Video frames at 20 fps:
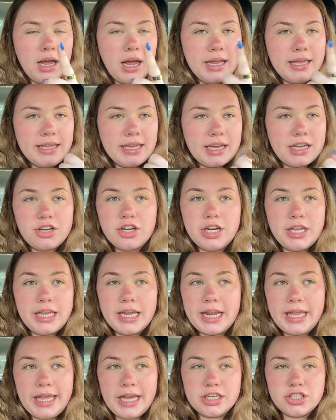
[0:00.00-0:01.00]
I yet couldn't
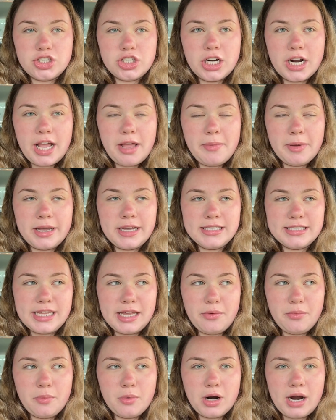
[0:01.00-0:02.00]
get it yesterday because
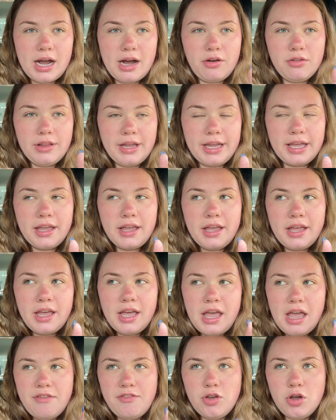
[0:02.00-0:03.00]
they were out like
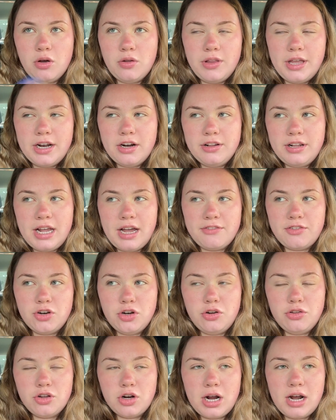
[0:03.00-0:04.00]
if you go later in the
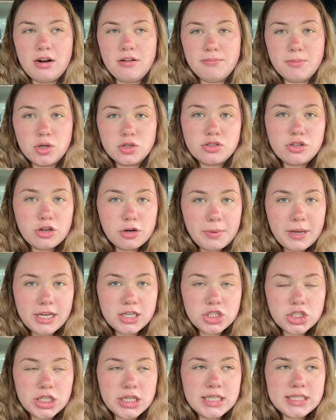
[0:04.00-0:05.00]
afternoon they're out of most of their
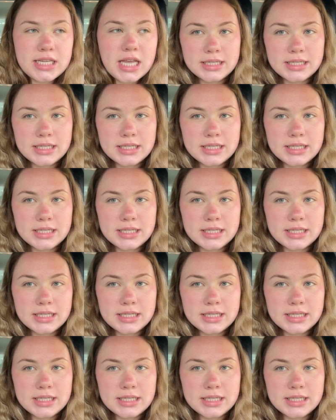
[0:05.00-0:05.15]
pastries.